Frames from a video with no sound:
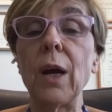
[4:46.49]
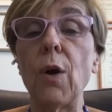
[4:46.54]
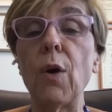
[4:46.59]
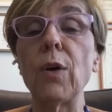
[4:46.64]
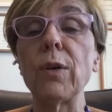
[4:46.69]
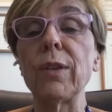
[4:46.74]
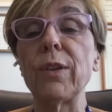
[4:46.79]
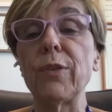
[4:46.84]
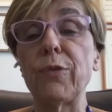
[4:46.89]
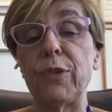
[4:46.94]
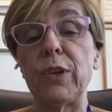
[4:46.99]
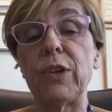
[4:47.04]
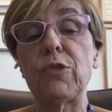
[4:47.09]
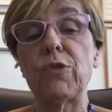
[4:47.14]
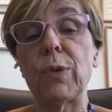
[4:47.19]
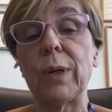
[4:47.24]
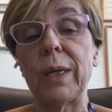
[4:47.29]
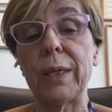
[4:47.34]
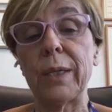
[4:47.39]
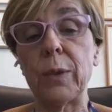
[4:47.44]
on the
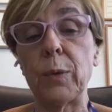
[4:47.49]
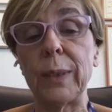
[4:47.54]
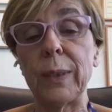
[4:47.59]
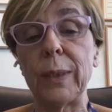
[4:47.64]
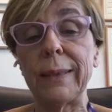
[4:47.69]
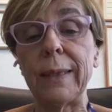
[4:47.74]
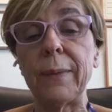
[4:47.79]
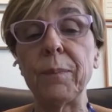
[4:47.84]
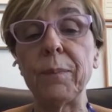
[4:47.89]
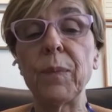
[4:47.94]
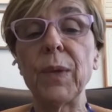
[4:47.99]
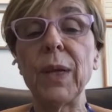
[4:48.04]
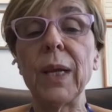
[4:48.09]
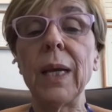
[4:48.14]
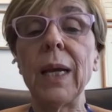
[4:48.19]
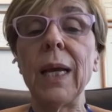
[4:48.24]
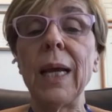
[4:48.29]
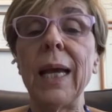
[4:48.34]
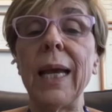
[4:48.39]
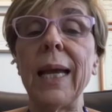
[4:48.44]
visual acuity.
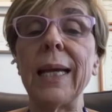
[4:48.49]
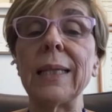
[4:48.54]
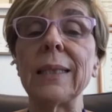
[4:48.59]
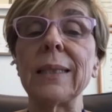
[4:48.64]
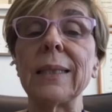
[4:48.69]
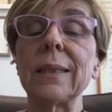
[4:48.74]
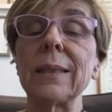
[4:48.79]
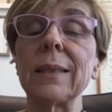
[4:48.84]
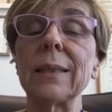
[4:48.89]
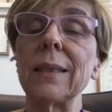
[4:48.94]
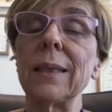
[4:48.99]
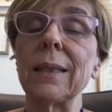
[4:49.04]
And